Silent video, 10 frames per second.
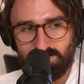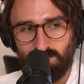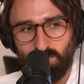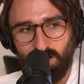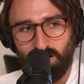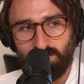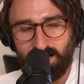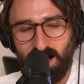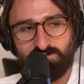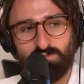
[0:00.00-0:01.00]
so hard.
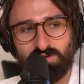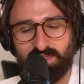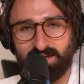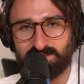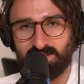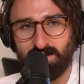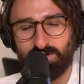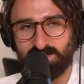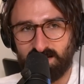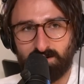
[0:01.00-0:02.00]
Like often with like
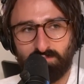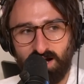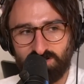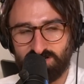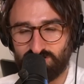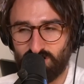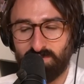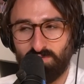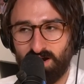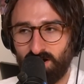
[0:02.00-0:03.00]
celebrity second projects,
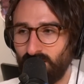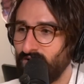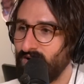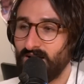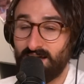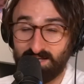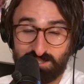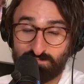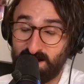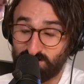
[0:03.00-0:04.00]
Jeremy Renner
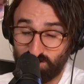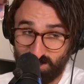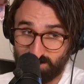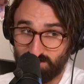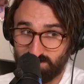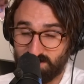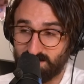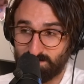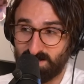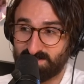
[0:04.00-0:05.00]
especially exudes
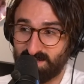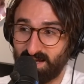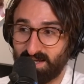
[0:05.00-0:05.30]
this, but it's like